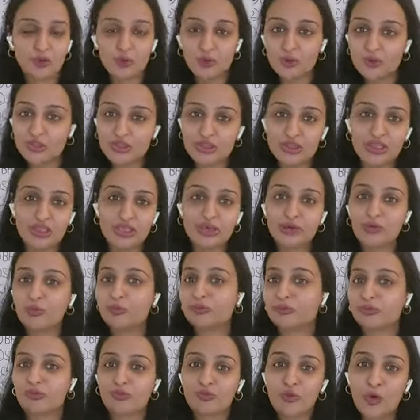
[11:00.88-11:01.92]
you know, she
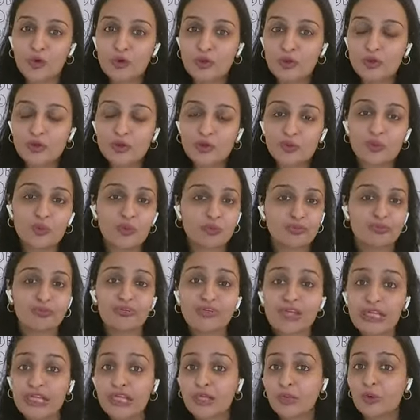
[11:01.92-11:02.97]
wanted to
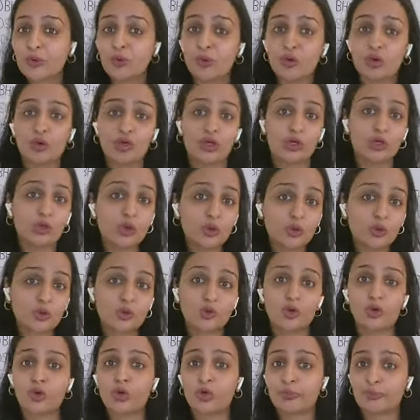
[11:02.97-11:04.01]
feel good,
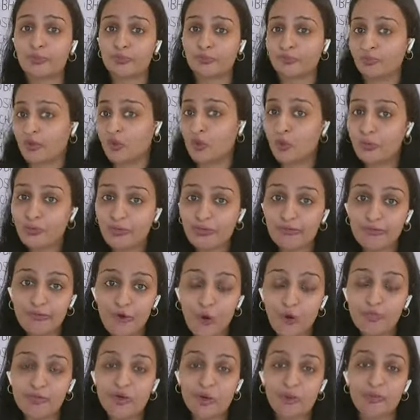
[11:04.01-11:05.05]
look good, you know,
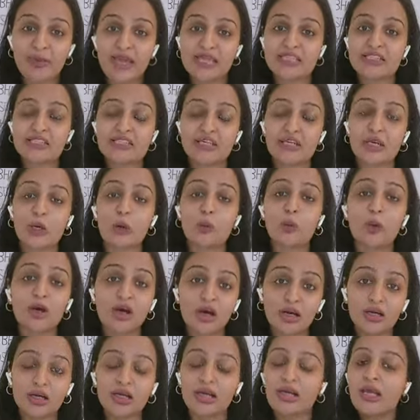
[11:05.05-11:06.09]
perform her best in her
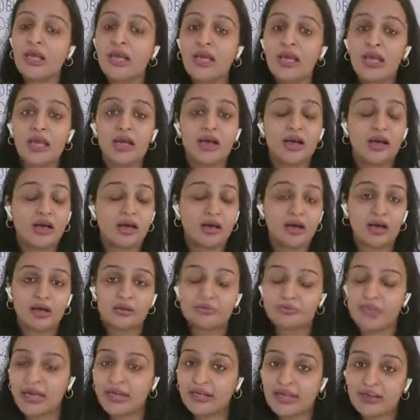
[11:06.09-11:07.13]
work
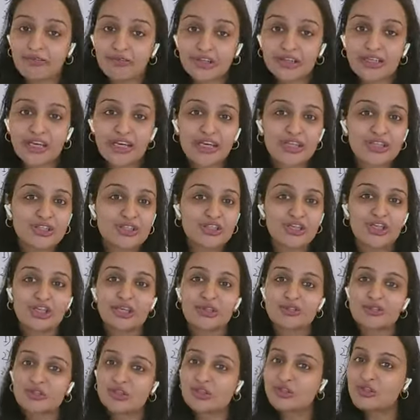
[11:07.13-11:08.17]
and everything,
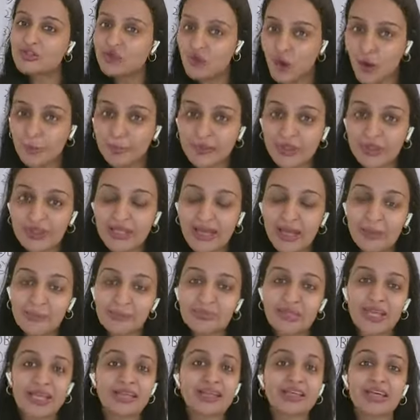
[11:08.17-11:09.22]
she just stopped
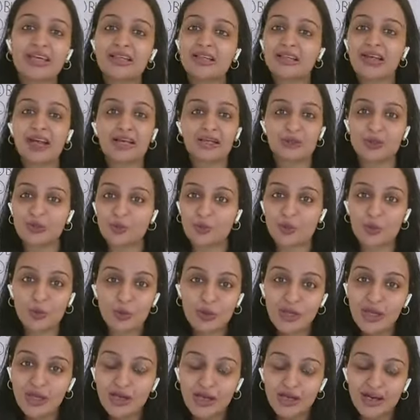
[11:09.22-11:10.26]
them thinking that, you
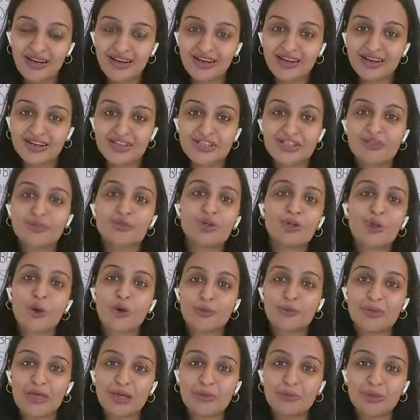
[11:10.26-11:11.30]
know, she will
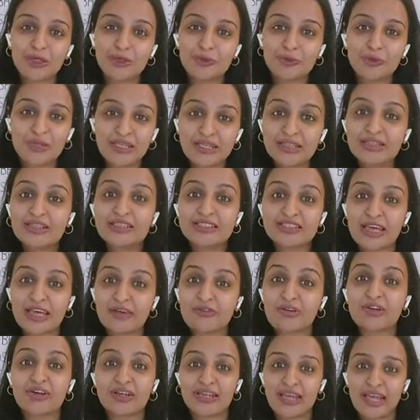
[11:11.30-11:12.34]
not be able to eat this
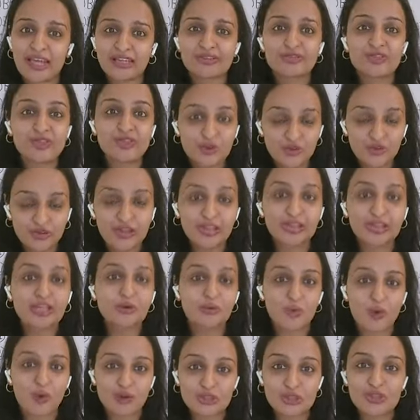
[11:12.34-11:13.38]
ever again if she
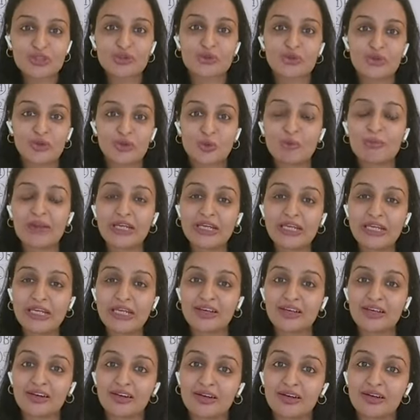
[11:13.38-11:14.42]
really wants to, you know,
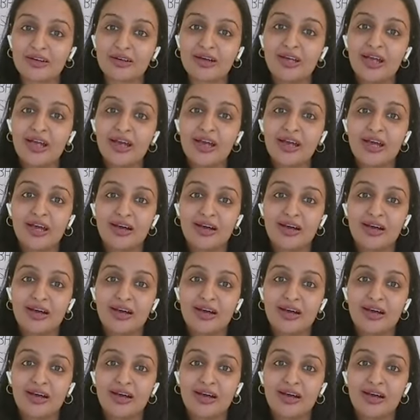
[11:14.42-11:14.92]
maintain her,